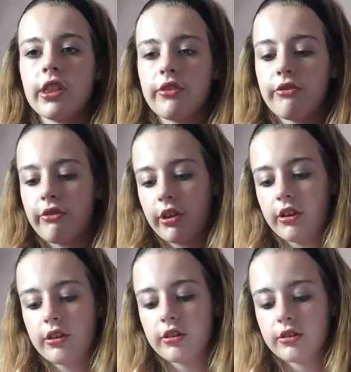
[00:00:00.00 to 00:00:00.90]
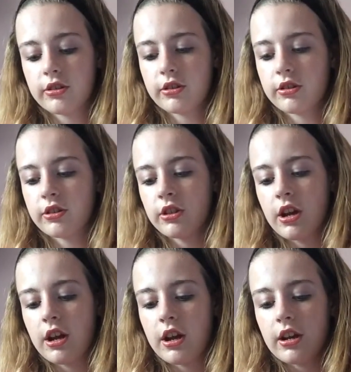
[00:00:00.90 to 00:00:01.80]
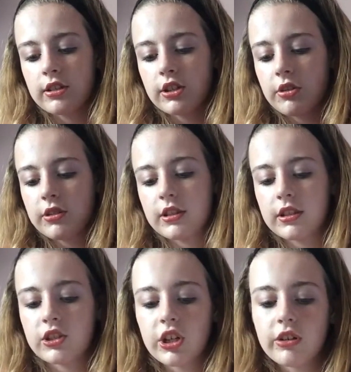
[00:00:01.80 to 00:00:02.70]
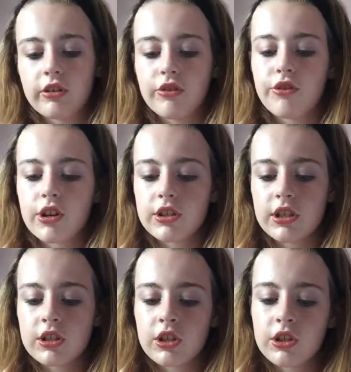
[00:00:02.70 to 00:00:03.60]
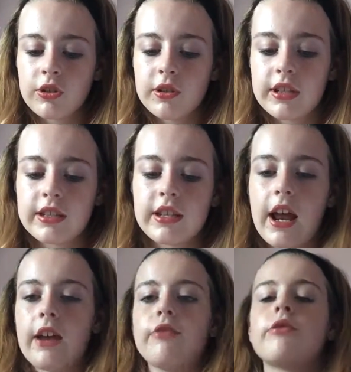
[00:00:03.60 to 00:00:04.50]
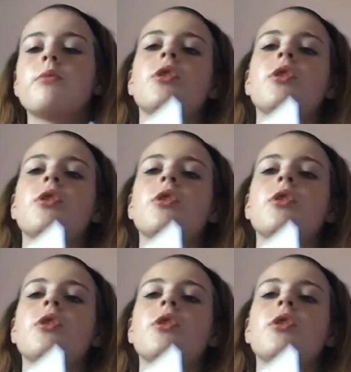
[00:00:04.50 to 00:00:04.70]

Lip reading: the 1st. So it says January the 1st is New Year's Day from